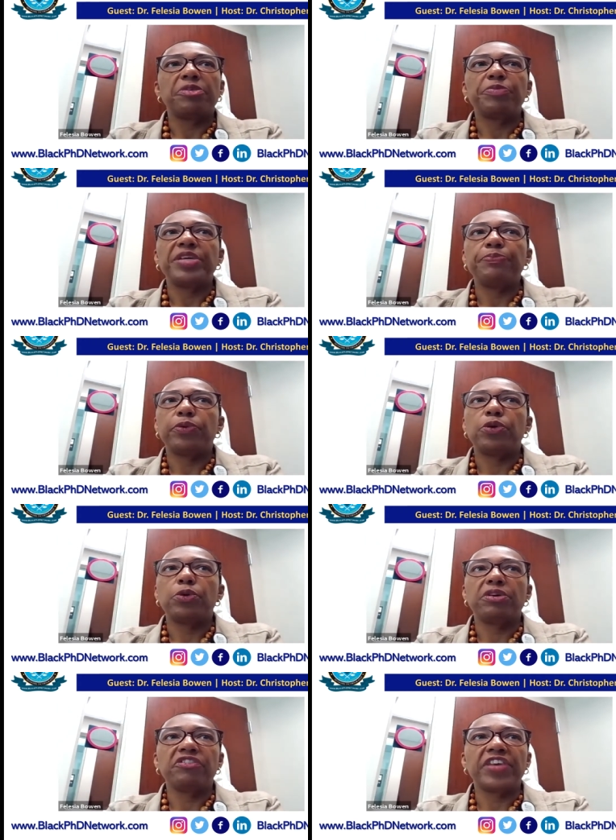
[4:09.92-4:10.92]
number of people
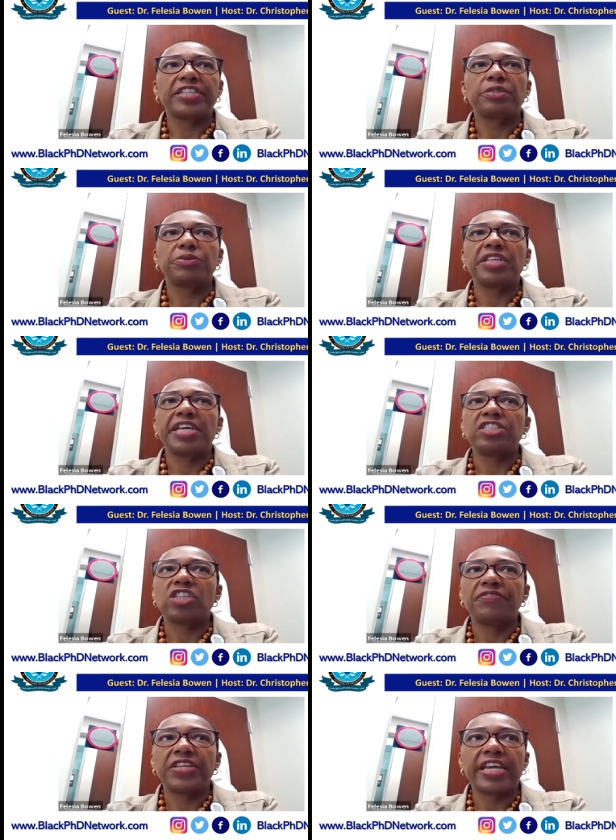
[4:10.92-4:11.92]
who were infected with
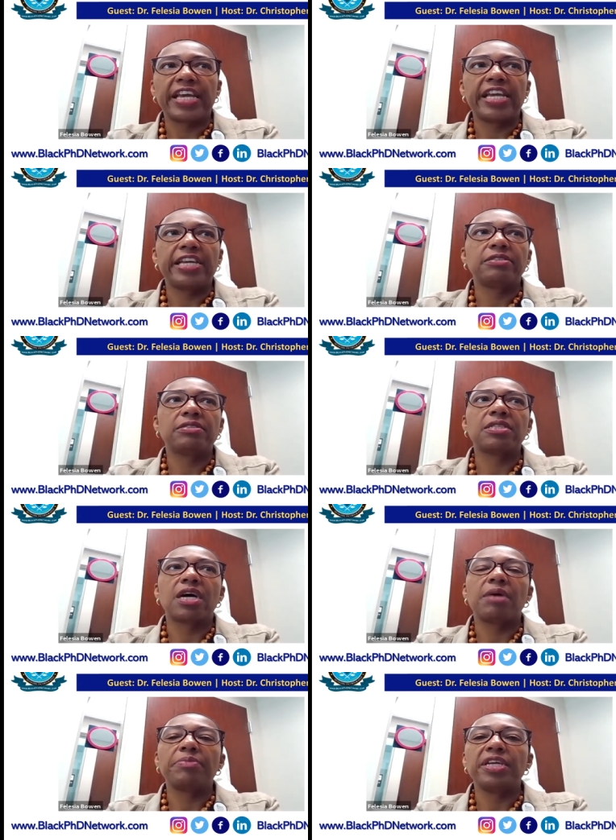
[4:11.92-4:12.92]
HIV, AIDS,
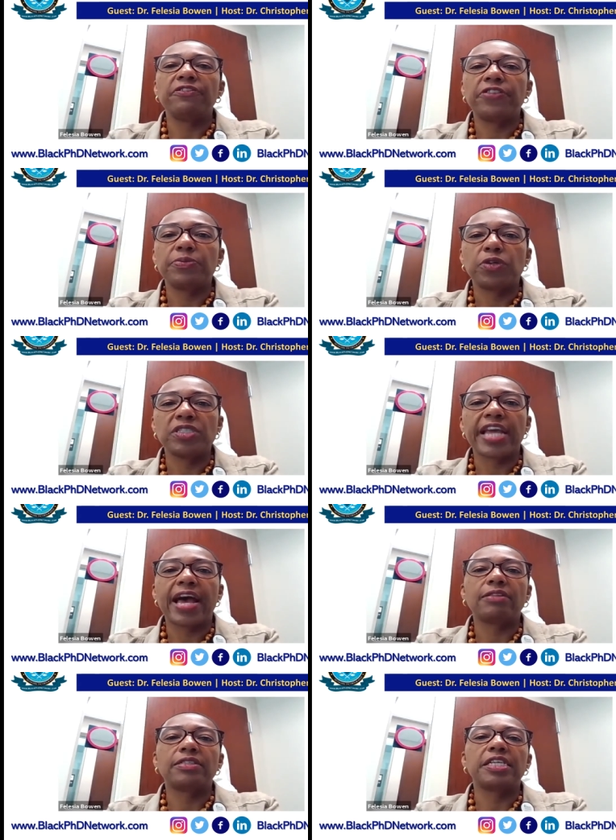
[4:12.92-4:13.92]
um, infant
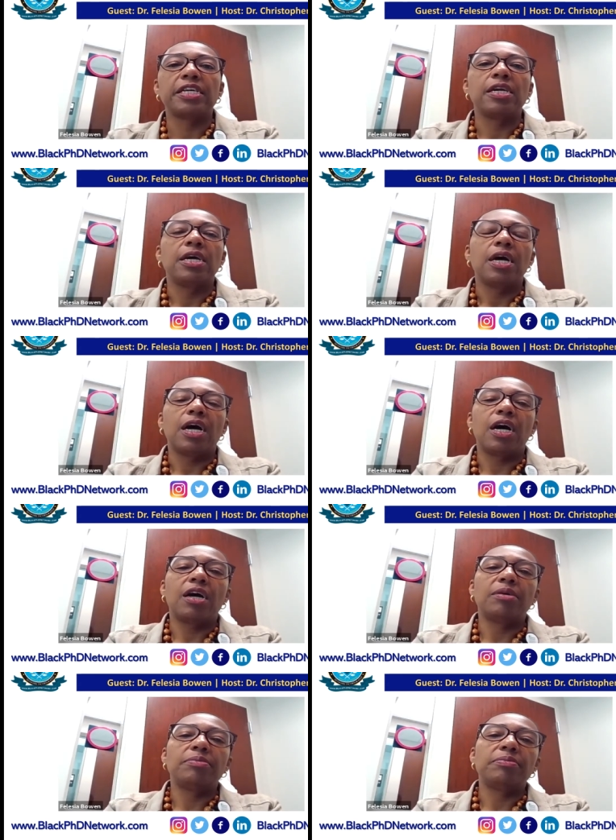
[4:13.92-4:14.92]
mortality,
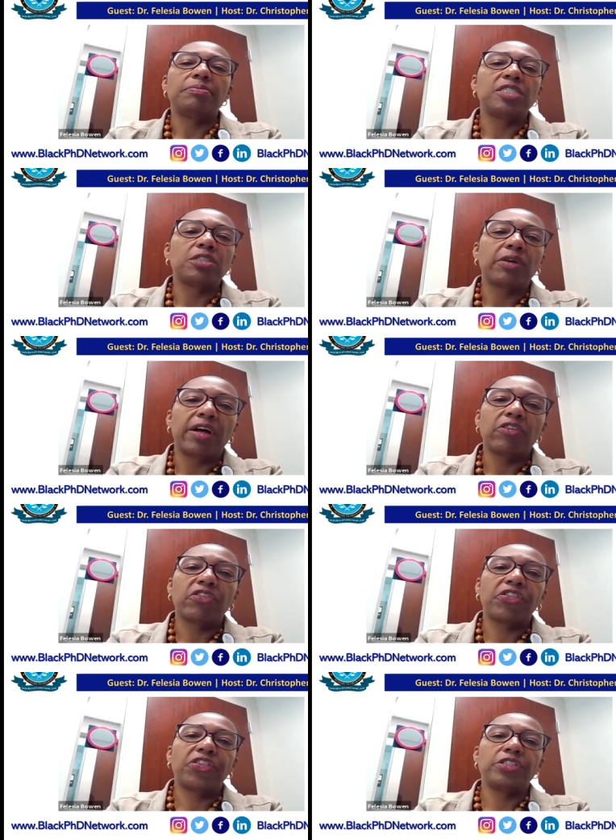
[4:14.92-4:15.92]
um, mental
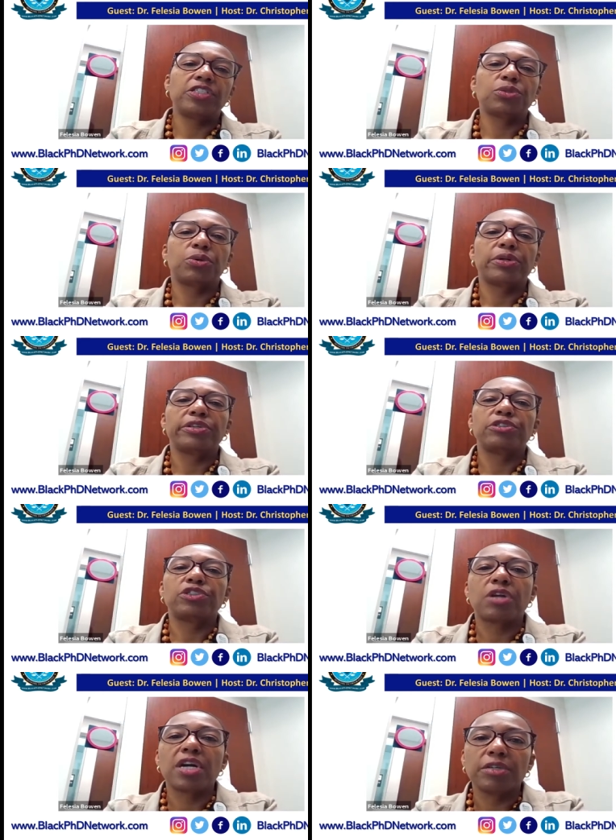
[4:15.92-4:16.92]
health
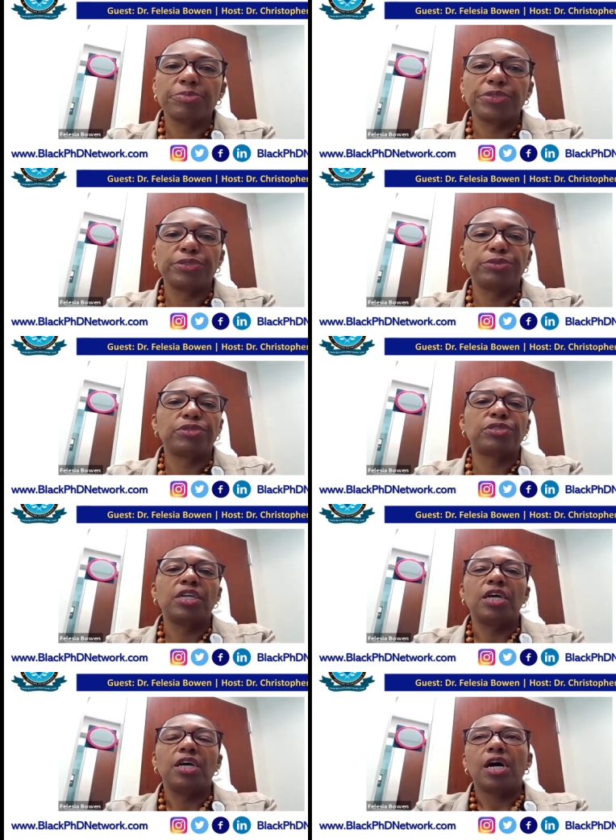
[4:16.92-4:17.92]
disorders, drug abuse.
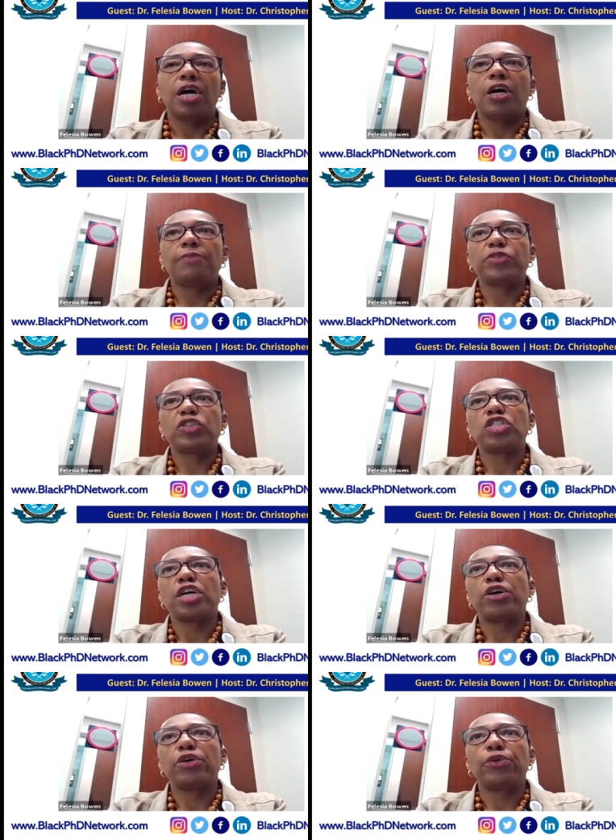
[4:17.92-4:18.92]
Um,
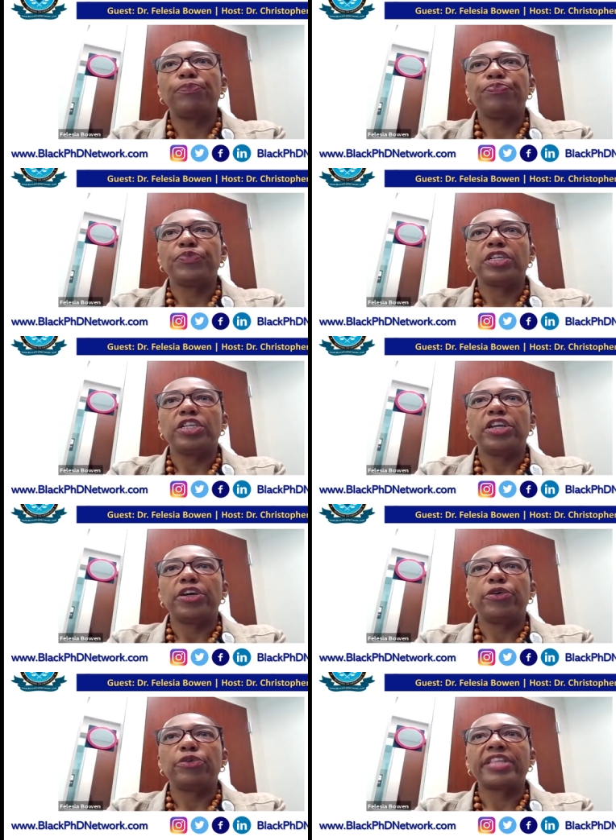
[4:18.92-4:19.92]
so, you
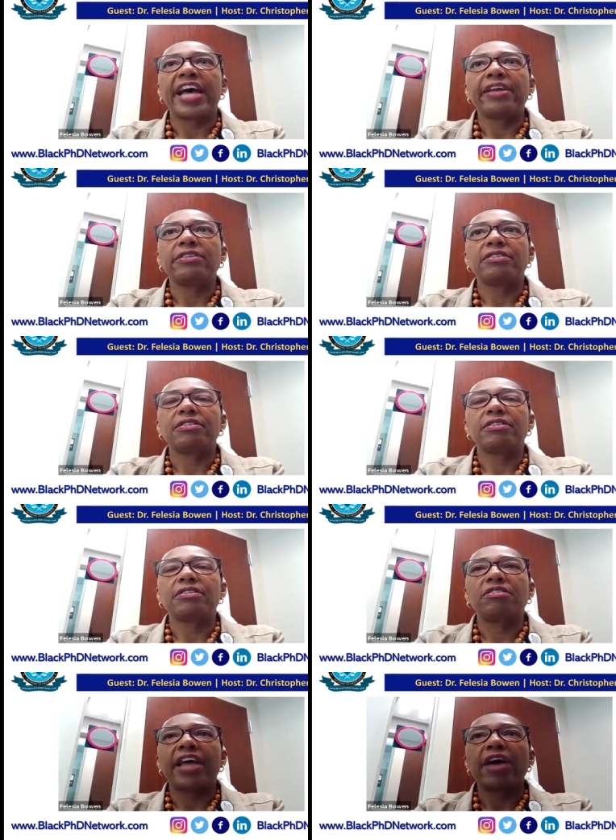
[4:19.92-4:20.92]
know, that
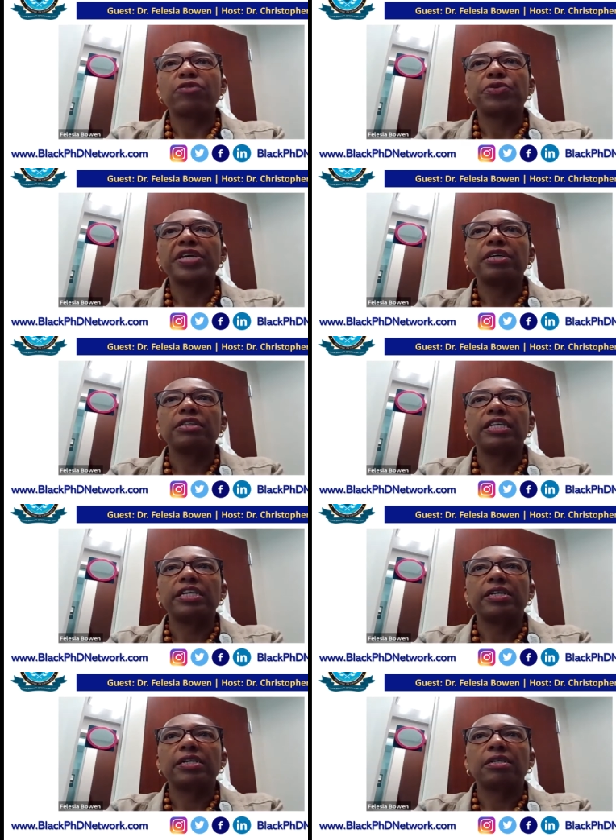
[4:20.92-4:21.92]
that
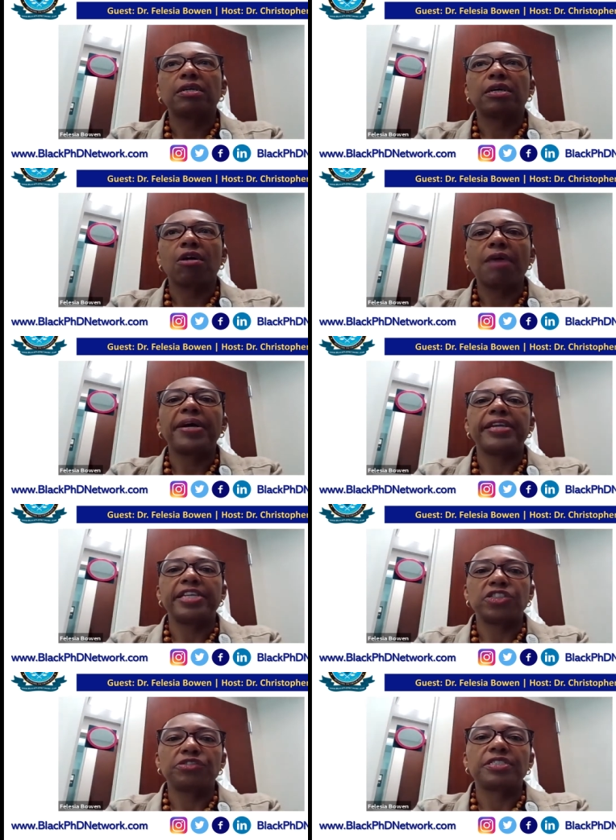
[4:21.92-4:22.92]
really caught my
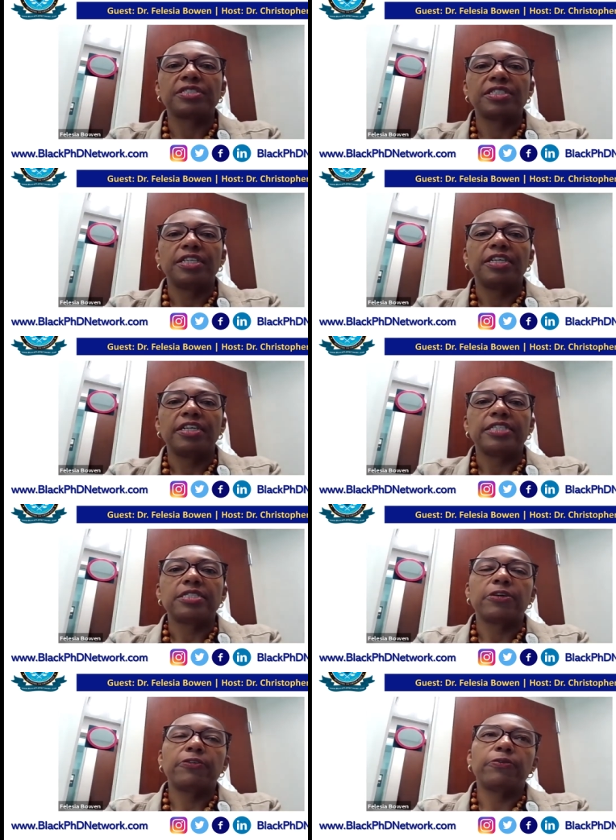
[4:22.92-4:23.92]
interest.
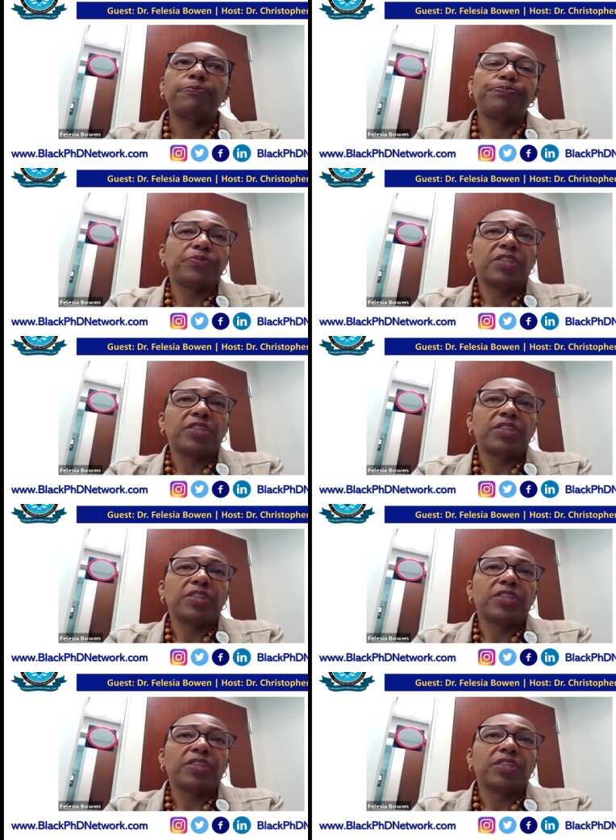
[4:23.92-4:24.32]
And so